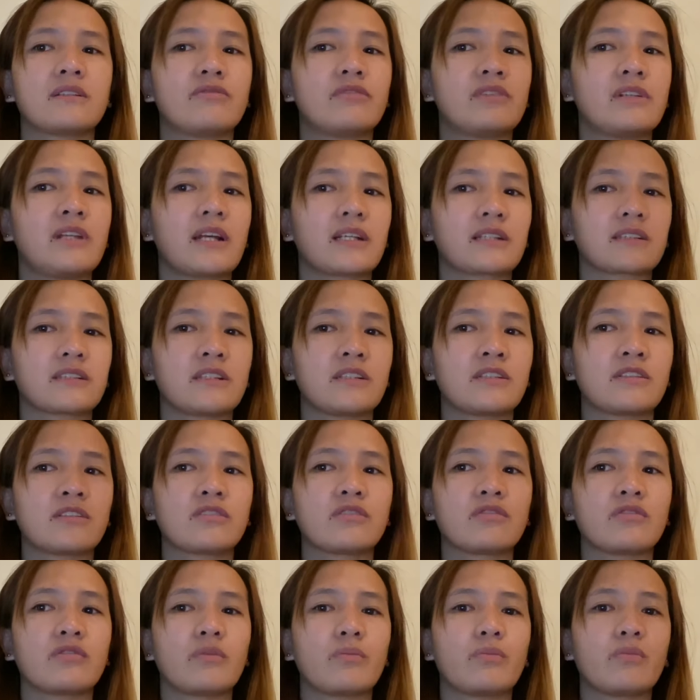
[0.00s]

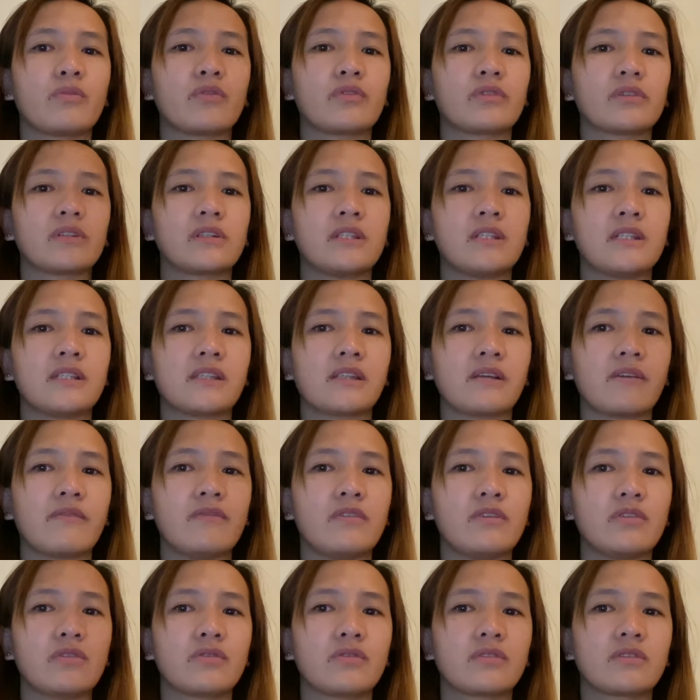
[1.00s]
reluctance to report this
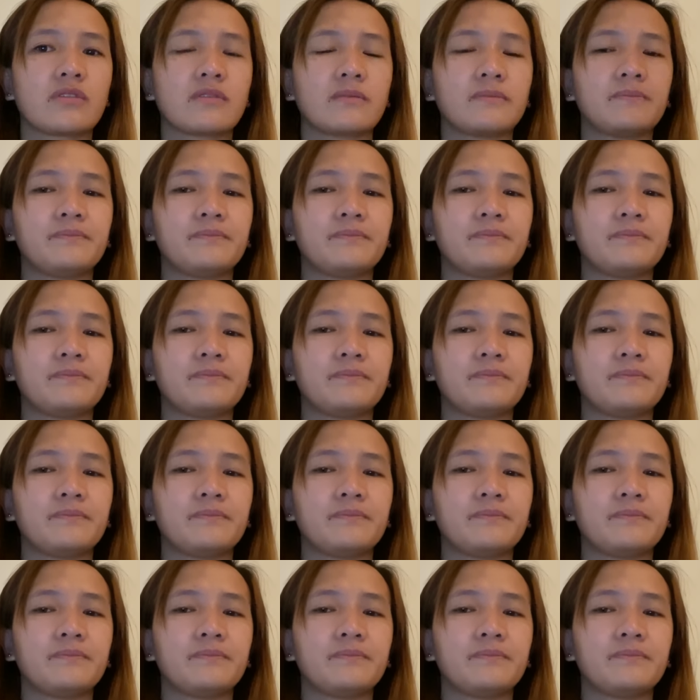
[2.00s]
abuse.